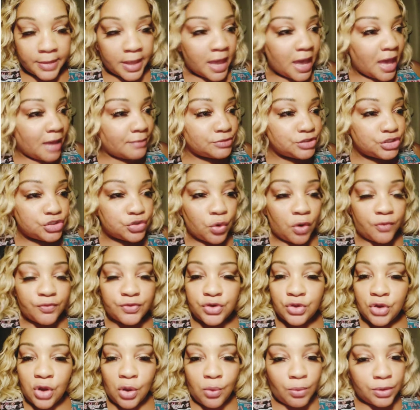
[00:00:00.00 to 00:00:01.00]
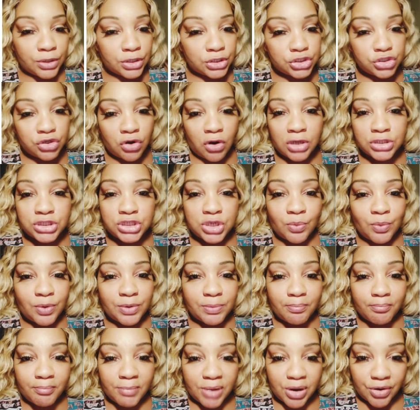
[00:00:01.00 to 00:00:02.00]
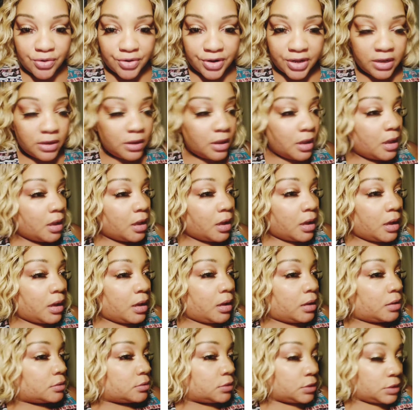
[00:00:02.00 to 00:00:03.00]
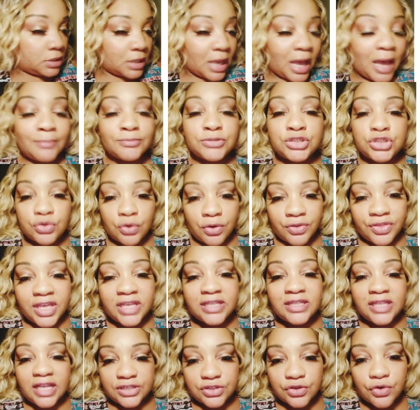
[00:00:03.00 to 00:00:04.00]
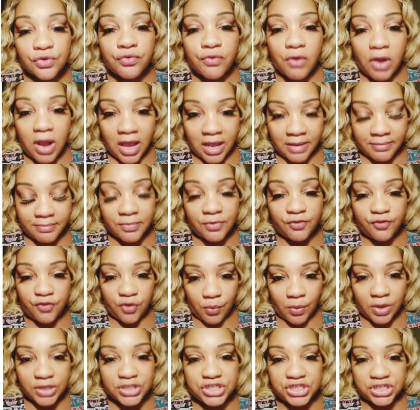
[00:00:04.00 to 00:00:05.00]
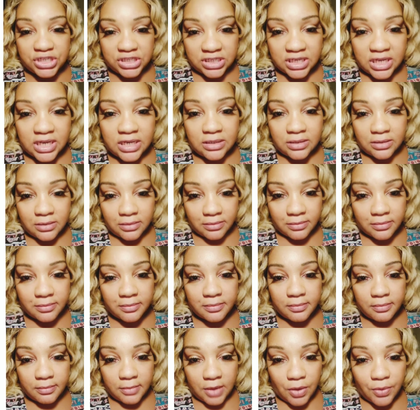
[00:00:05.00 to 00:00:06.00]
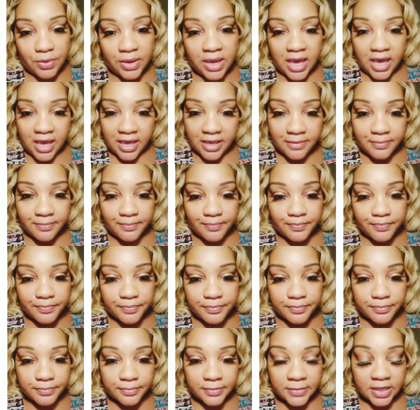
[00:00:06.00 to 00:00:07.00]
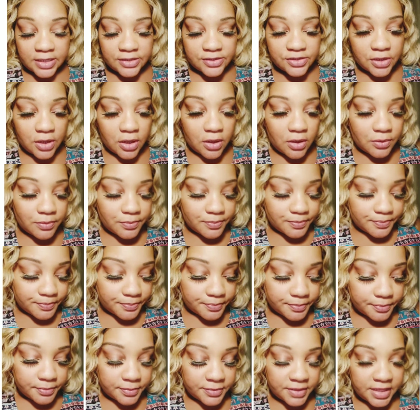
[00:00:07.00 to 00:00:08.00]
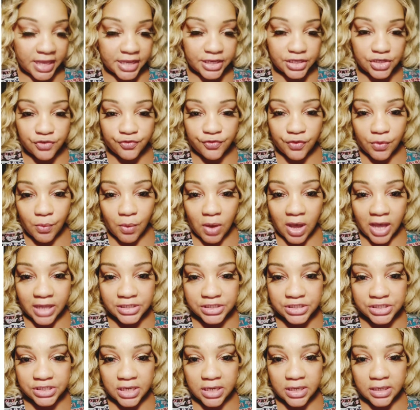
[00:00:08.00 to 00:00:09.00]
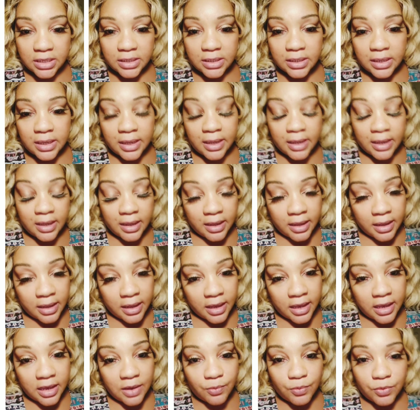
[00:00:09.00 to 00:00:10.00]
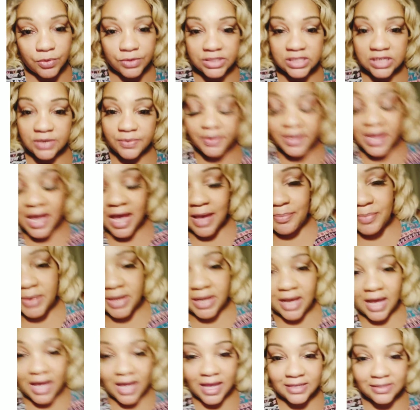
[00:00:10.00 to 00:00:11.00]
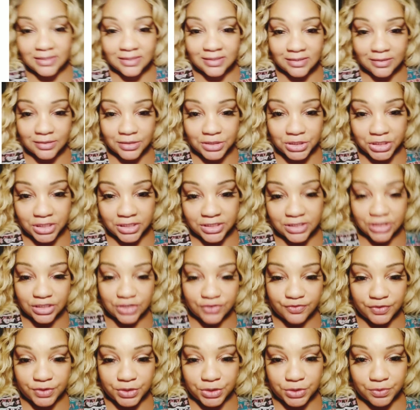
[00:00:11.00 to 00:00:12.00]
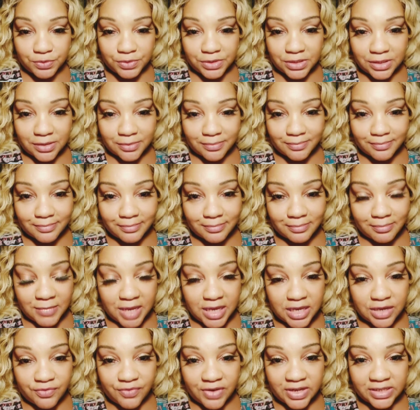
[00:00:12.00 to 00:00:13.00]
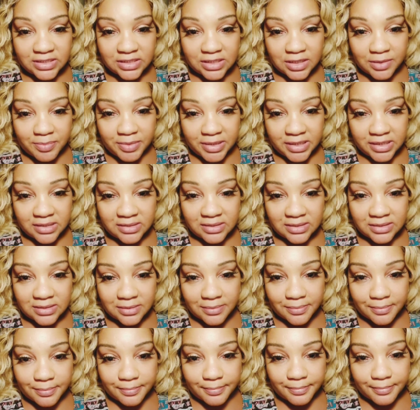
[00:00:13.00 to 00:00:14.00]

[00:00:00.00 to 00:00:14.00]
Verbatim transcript: I'm sure if you don't want to charge her with murder, I'm sure that there's a crime for what she did, okay? So, thank you for watching, and we'll see what happened, guys. Justice for Junior. May he rest in peace.